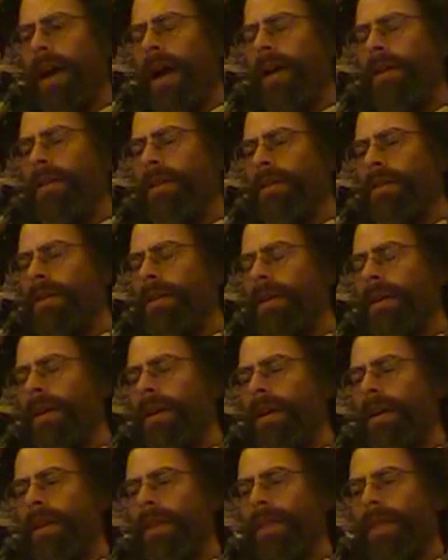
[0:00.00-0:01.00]
I just,
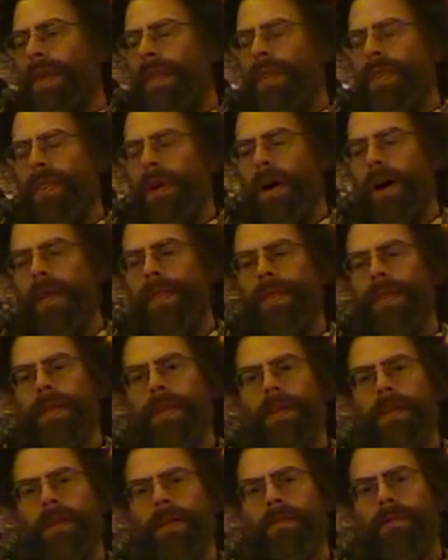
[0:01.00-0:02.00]
the thought
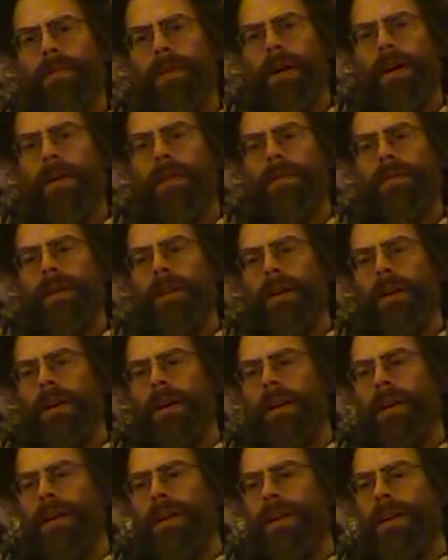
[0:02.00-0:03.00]
that's involved in
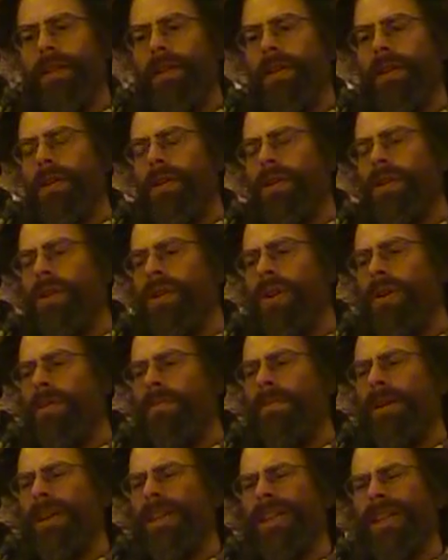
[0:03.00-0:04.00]
it is so
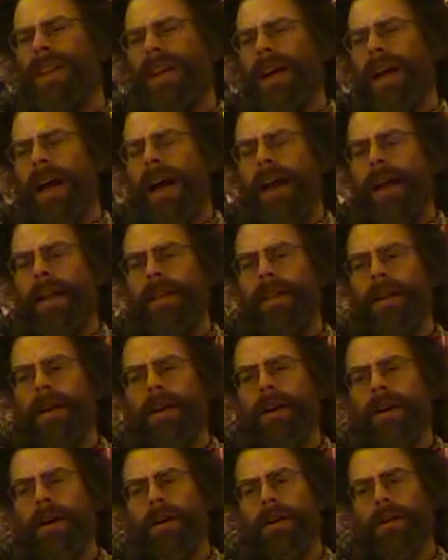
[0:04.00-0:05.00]
much the kind that
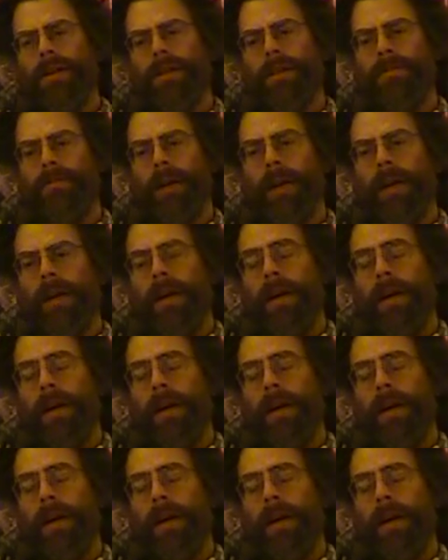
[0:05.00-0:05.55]
hurts me.